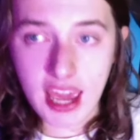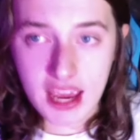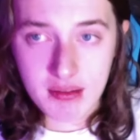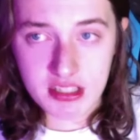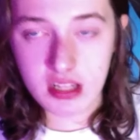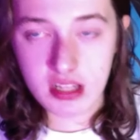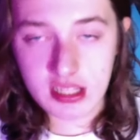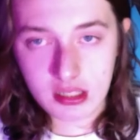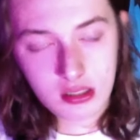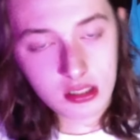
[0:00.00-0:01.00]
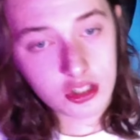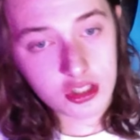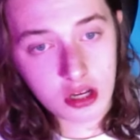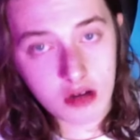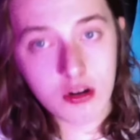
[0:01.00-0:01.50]
Anyways,
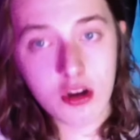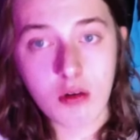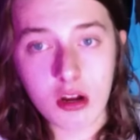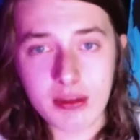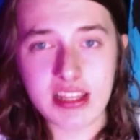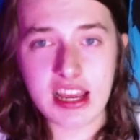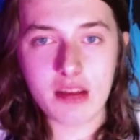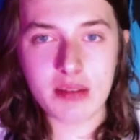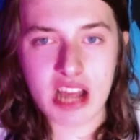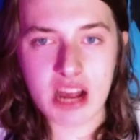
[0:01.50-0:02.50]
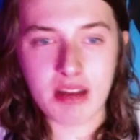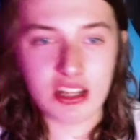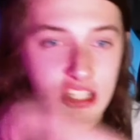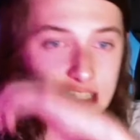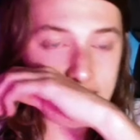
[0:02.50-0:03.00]
so we're gonna be we talk
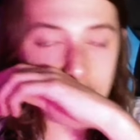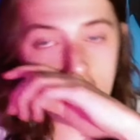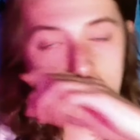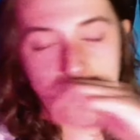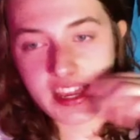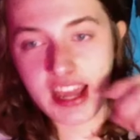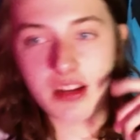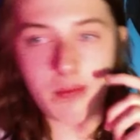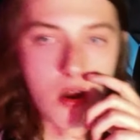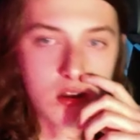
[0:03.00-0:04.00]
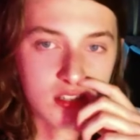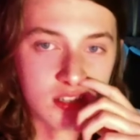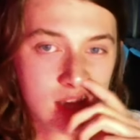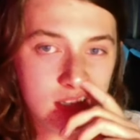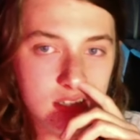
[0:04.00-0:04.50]
about JiDion, aka Marcus
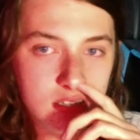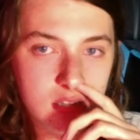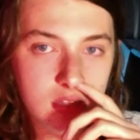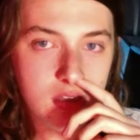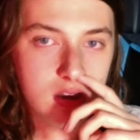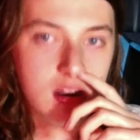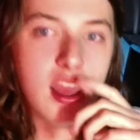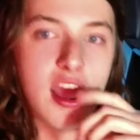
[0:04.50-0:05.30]
Cousins the third,